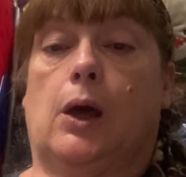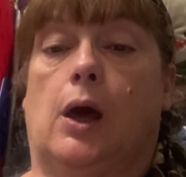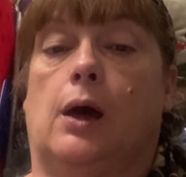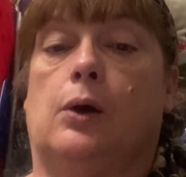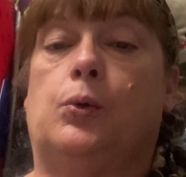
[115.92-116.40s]

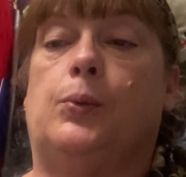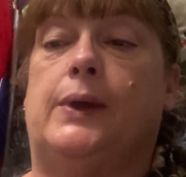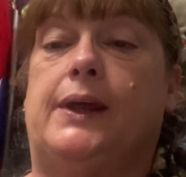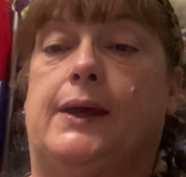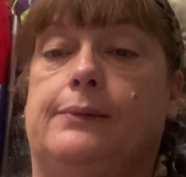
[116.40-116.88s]
We
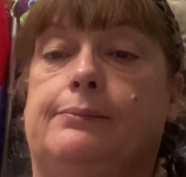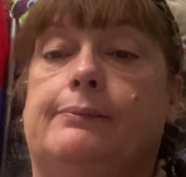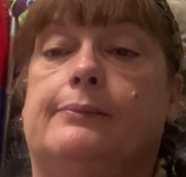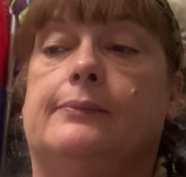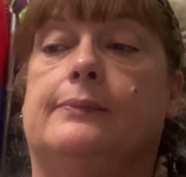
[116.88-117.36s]
went in,
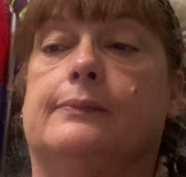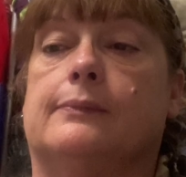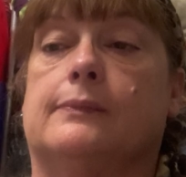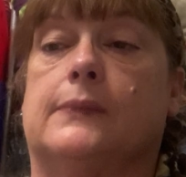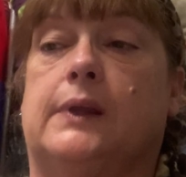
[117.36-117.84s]

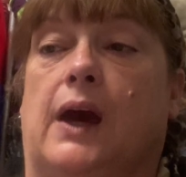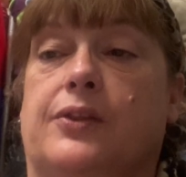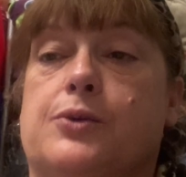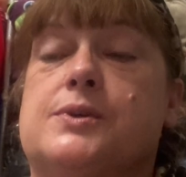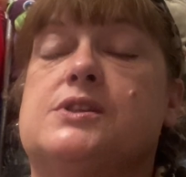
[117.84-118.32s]

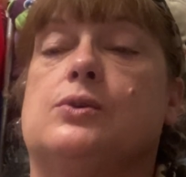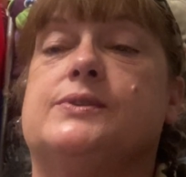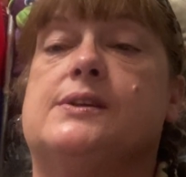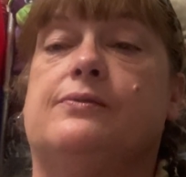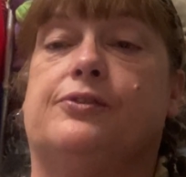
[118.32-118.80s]
got the
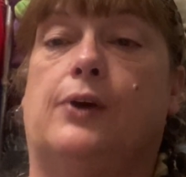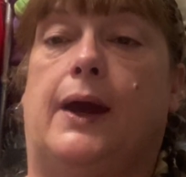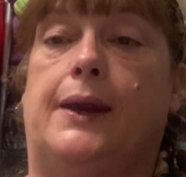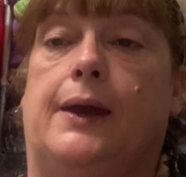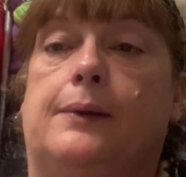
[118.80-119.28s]
results on
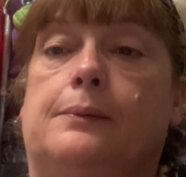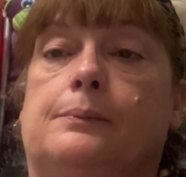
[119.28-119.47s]
Friday,